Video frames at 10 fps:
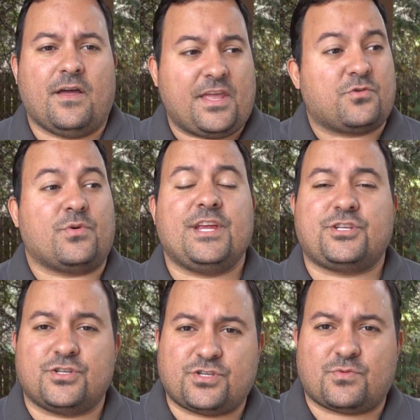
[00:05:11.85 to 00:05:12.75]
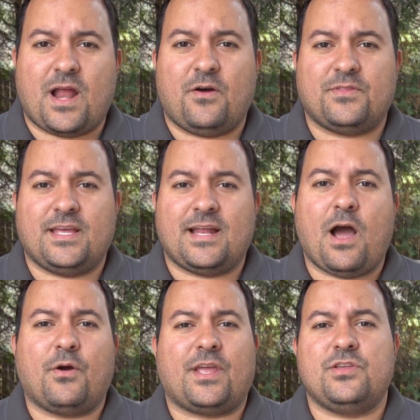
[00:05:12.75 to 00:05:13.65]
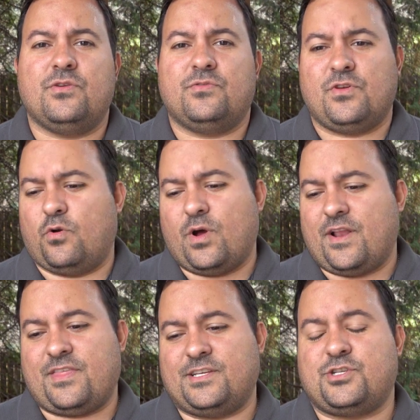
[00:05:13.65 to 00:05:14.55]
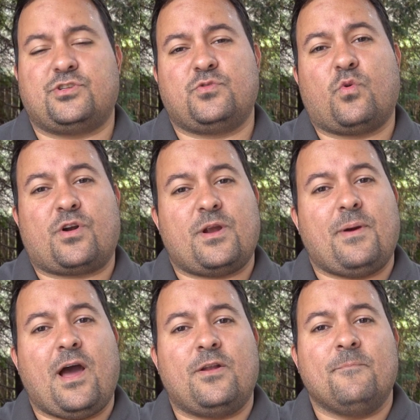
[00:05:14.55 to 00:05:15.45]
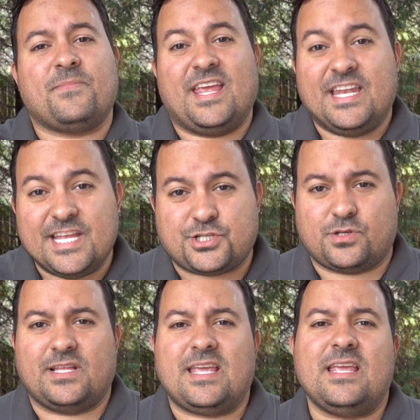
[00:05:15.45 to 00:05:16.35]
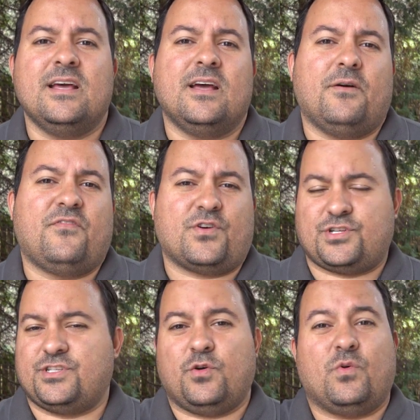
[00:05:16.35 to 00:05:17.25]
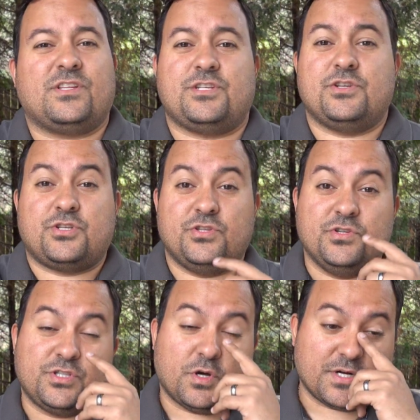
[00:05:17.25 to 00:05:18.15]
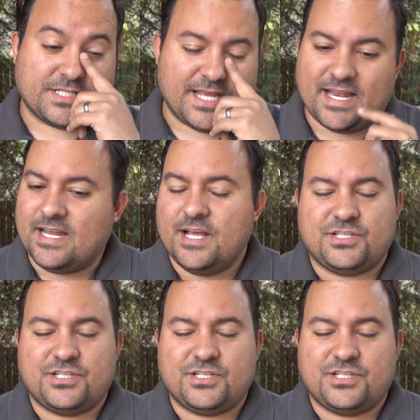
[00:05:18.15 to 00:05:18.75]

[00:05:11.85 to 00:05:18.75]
Iterations around it. How can you what are the things you should worry about initially versus the ones that you should do towards the end.